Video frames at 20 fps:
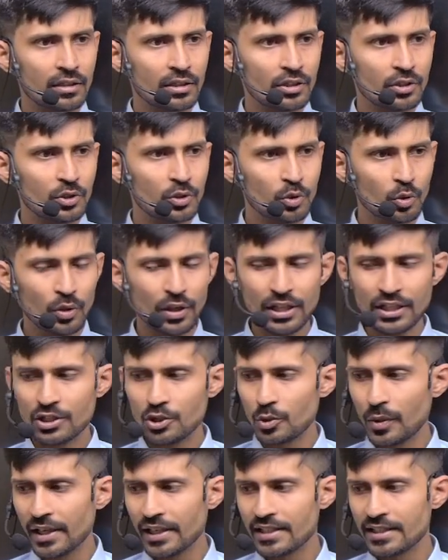2 raised to
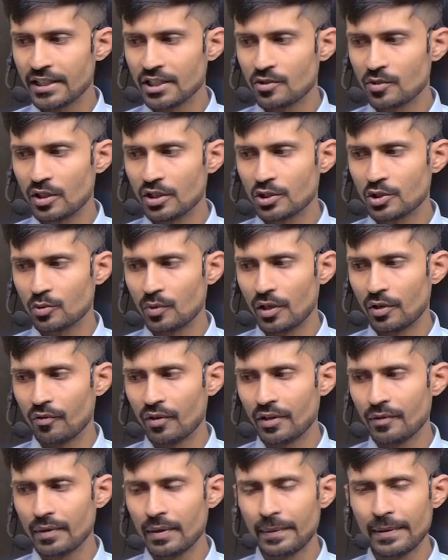x is equals to 1. What
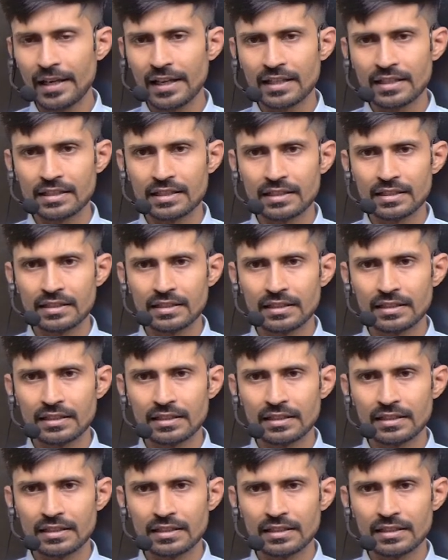will be x?